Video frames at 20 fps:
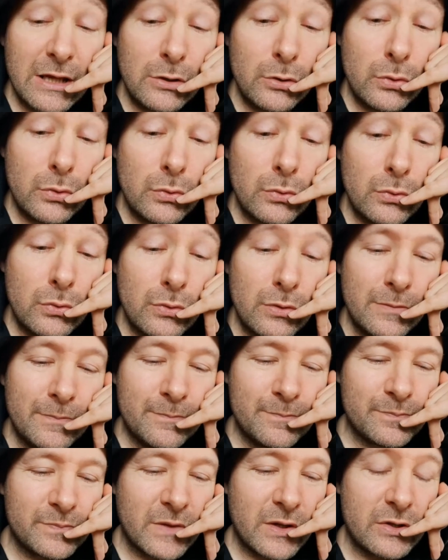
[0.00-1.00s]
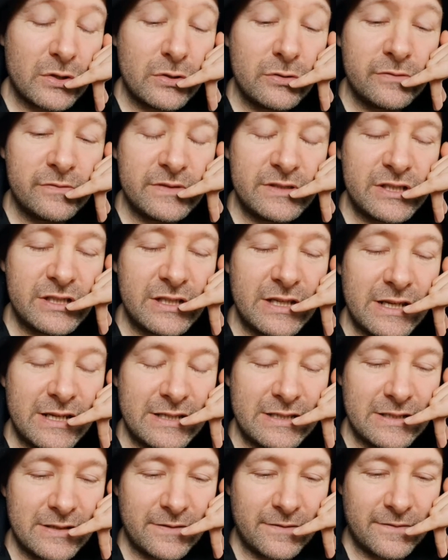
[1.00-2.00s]
Hello, you Virginia
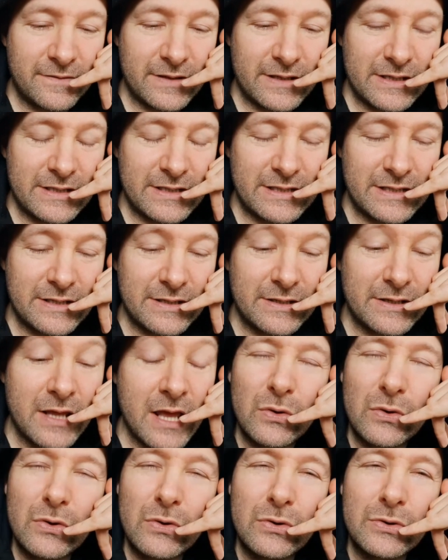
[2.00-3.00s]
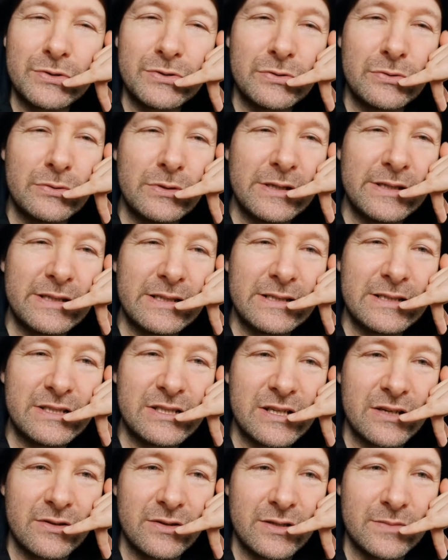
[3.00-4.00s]
Doubtfire, dear. Oh, two little
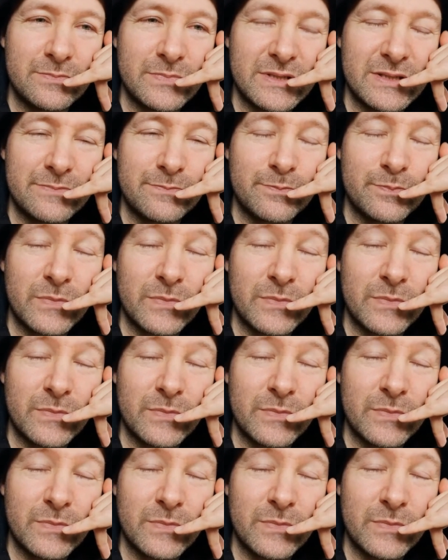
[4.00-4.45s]
cherubs.